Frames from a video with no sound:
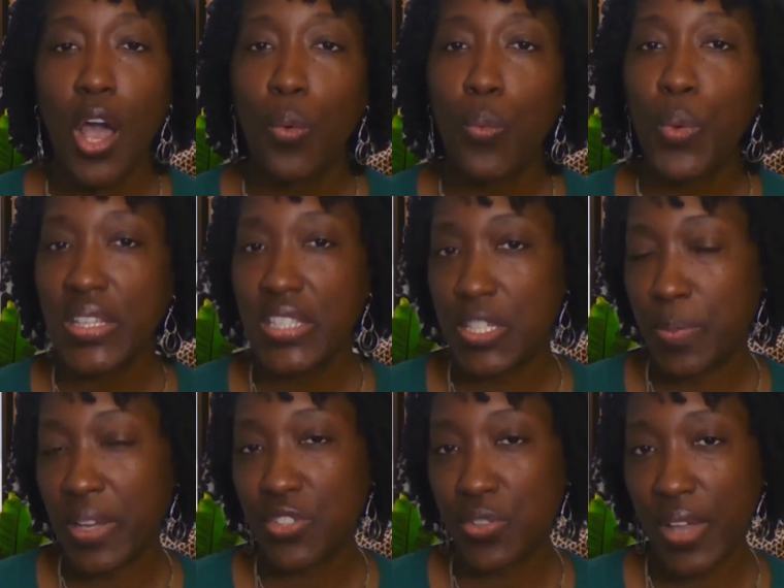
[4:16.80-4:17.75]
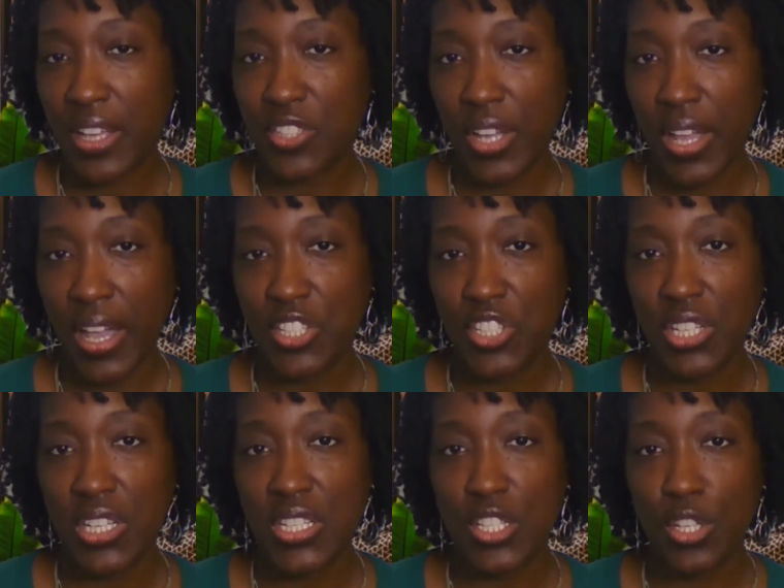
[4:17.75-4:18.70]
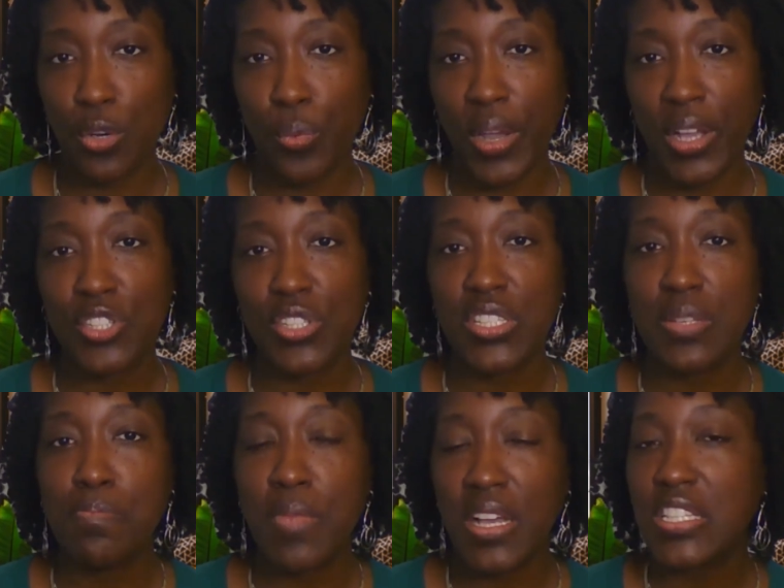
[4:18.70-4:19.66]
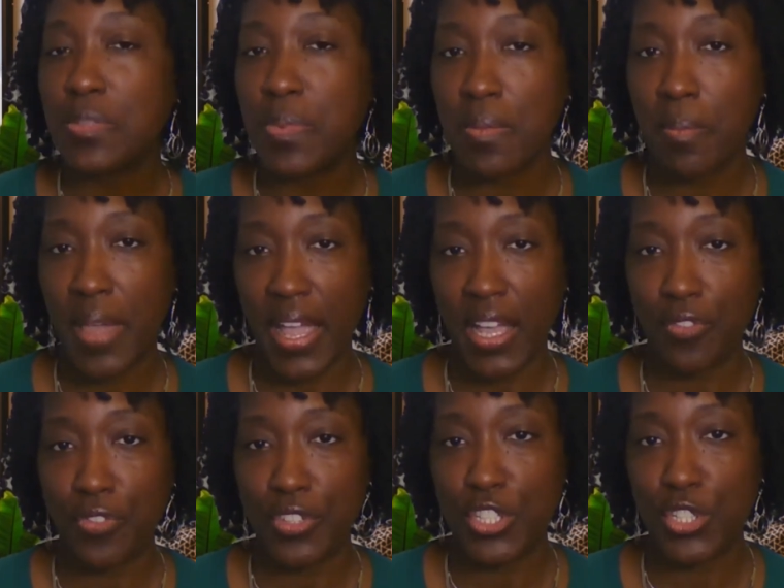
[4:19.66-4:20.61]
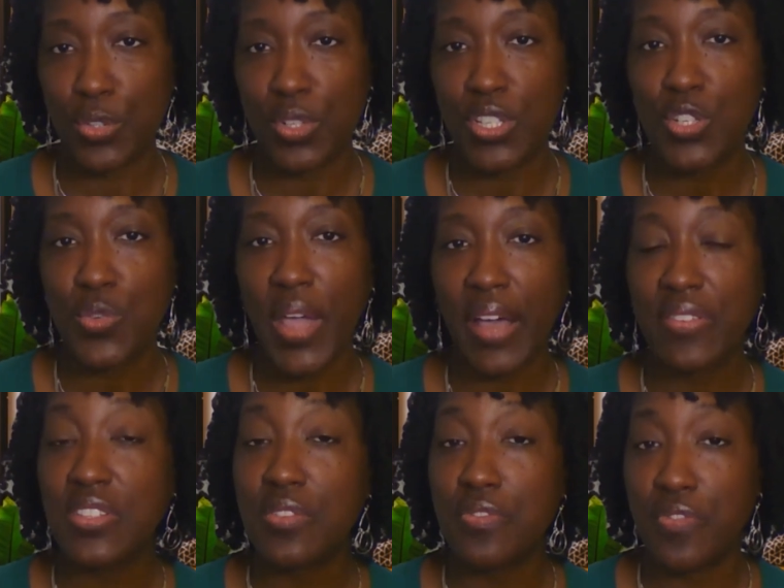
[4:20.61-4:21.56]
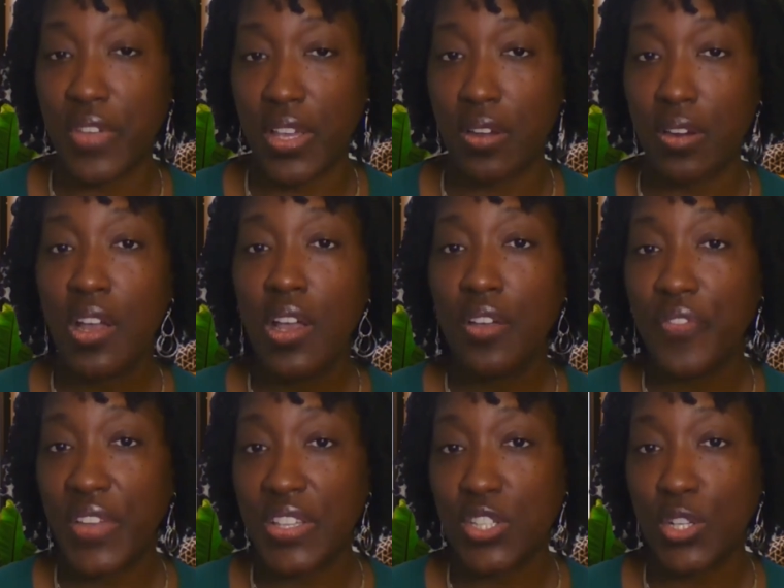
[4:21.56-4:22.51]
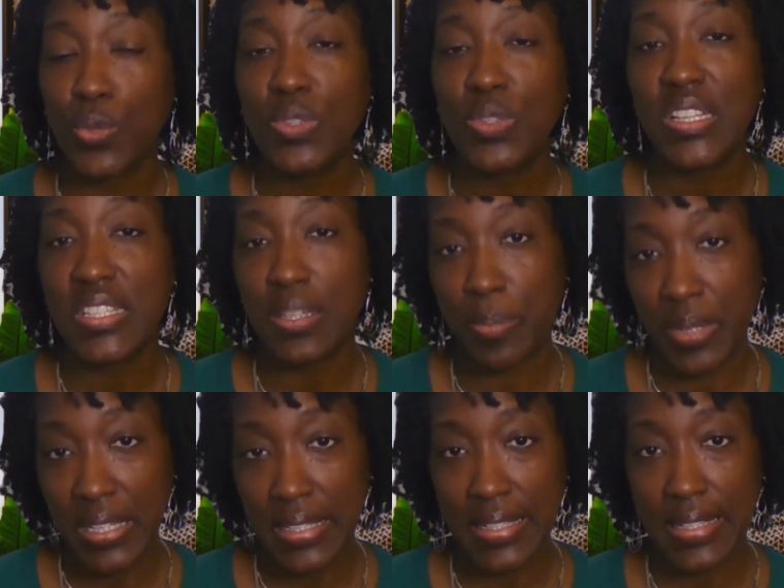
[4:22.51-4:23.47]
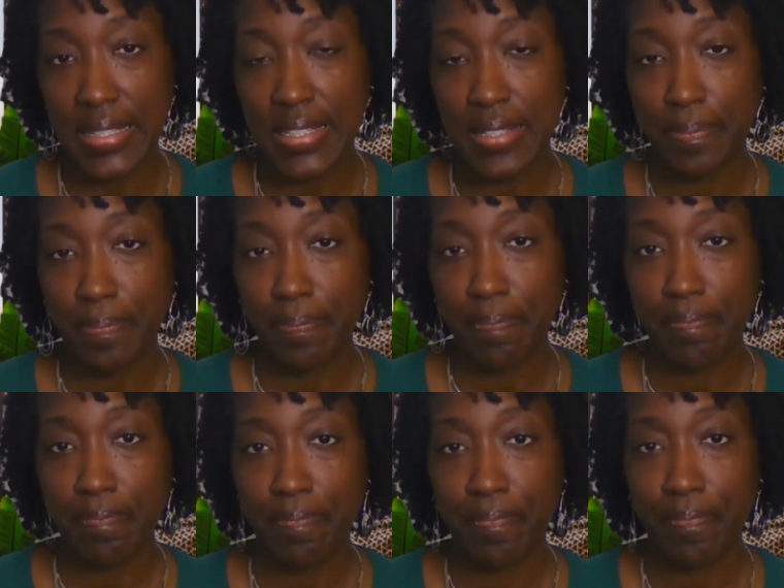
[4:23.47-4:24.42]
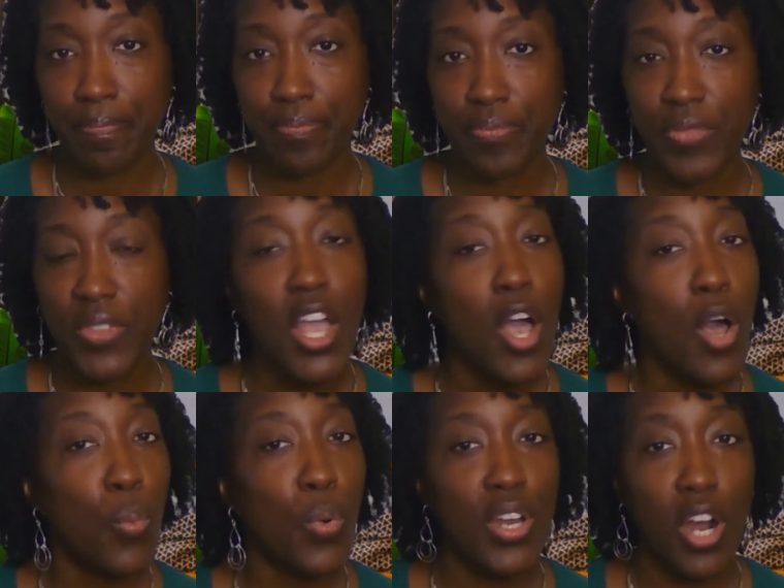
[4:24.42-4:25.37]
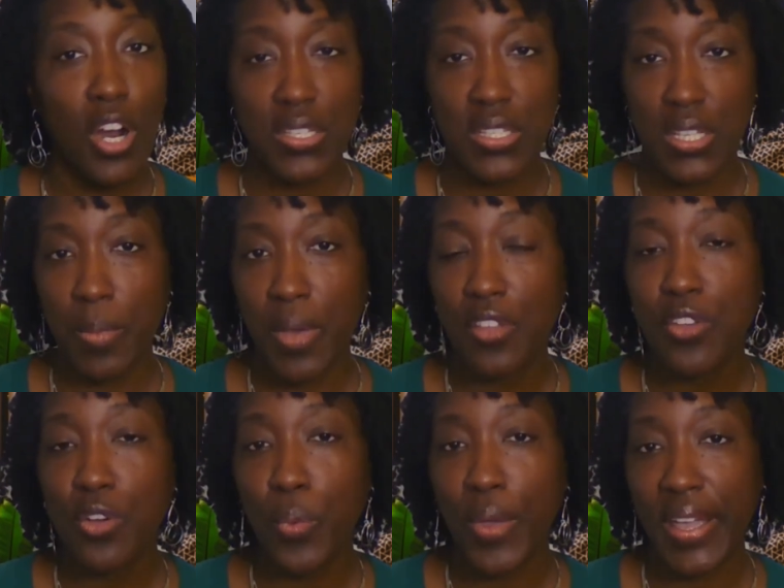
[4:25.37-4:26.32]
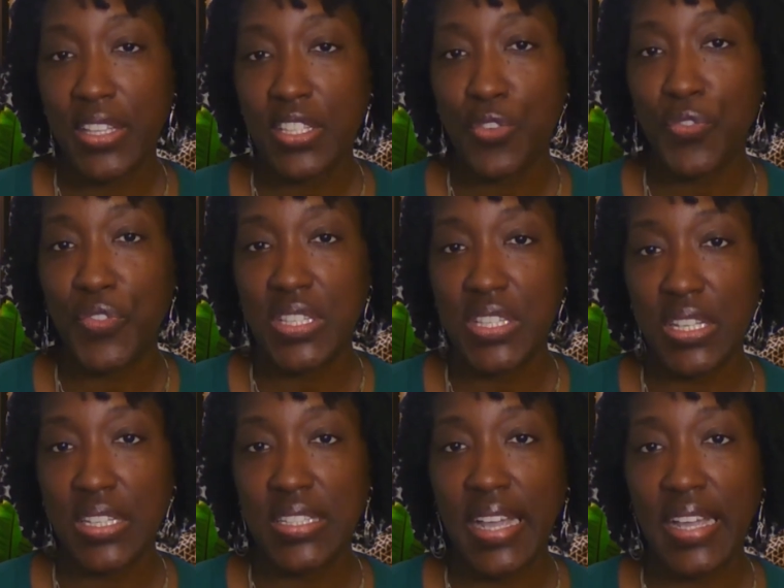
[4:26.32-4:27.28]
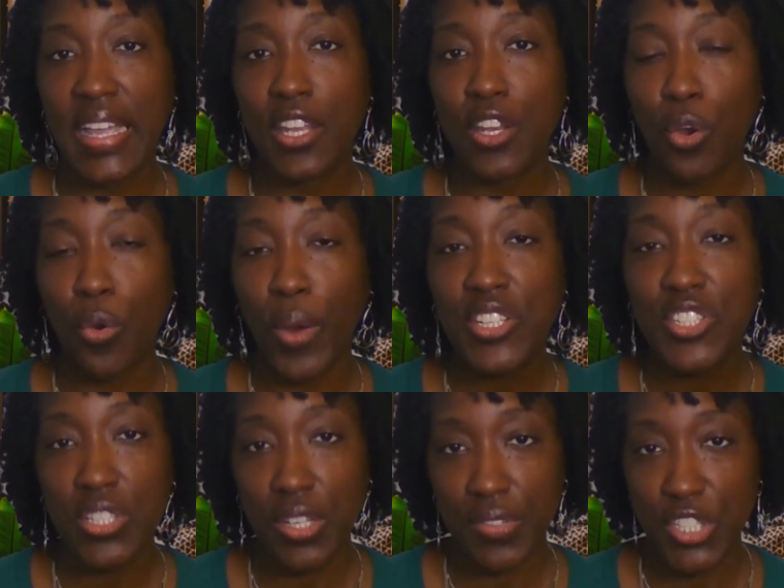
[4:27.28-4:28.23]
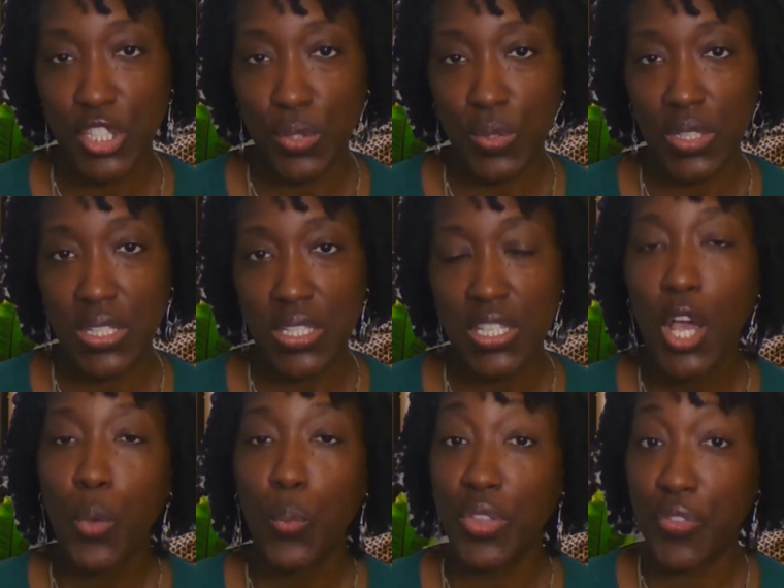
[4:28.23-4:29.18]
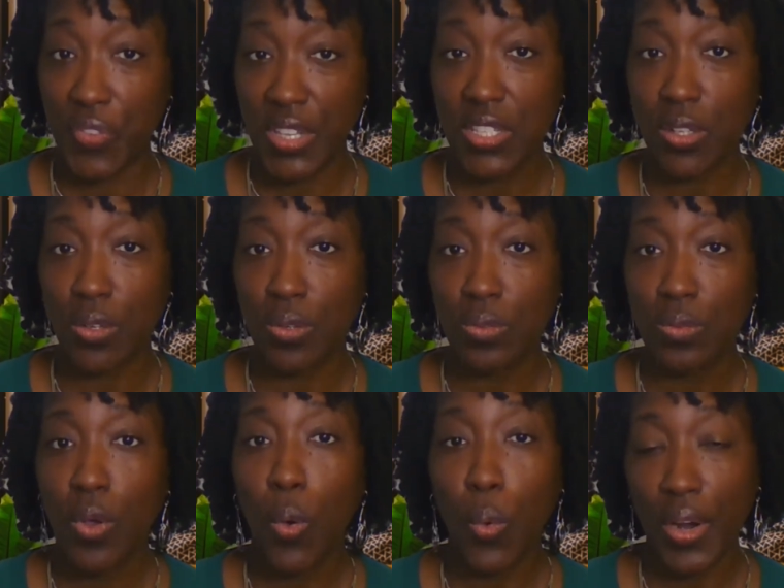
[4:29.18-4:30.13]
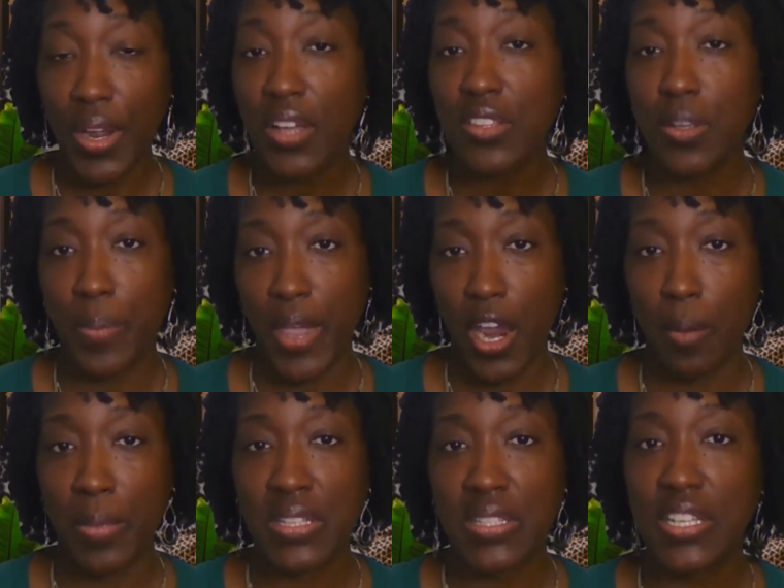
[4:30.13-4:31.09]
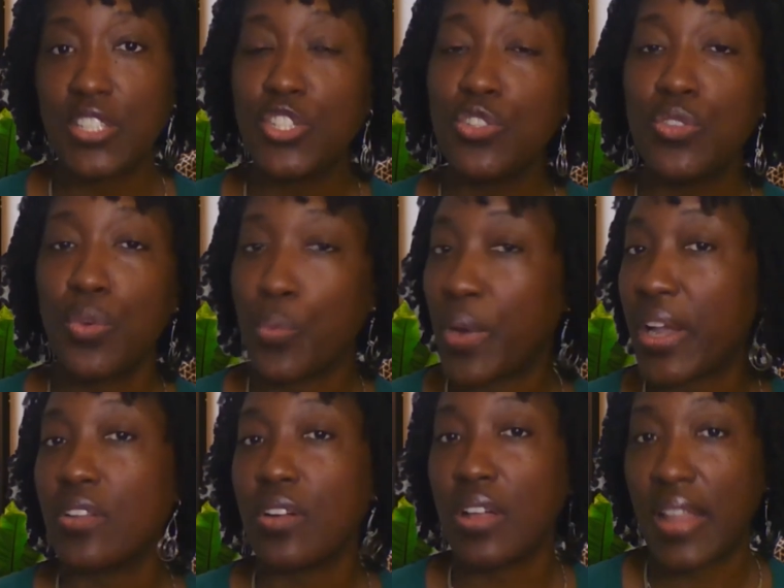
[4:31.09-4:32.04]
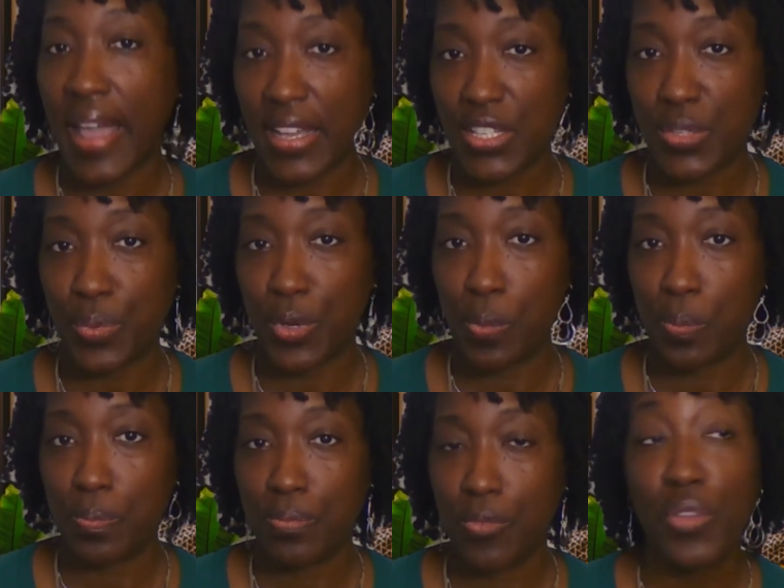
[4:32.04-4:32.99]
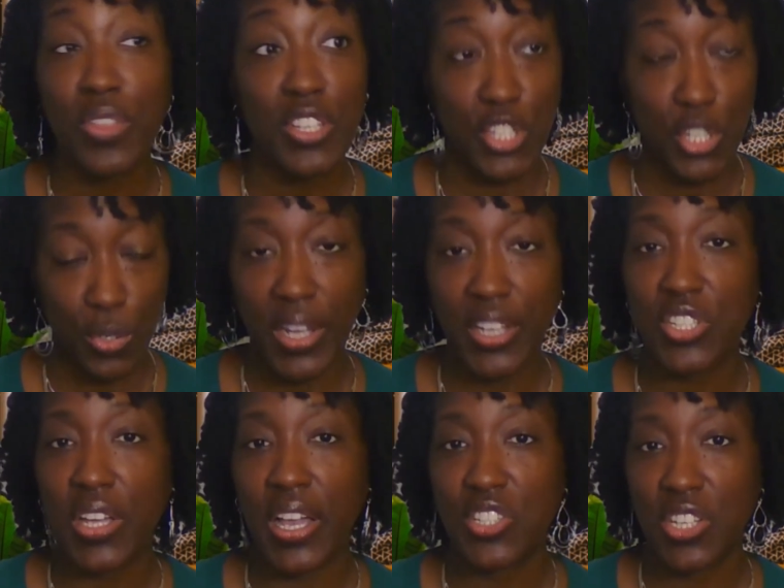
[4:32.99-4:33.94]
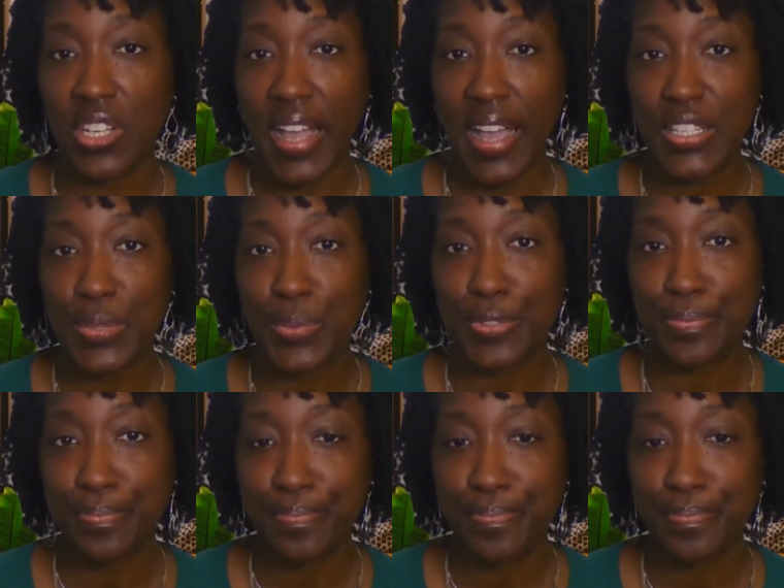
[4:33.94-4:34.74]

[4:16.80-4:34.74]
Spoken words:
What special education considerations must be made for students who have severe physical disabilities? What are some other ways to facilitate integration of students with physical or health impairments into the regular classroom or the general education classroom?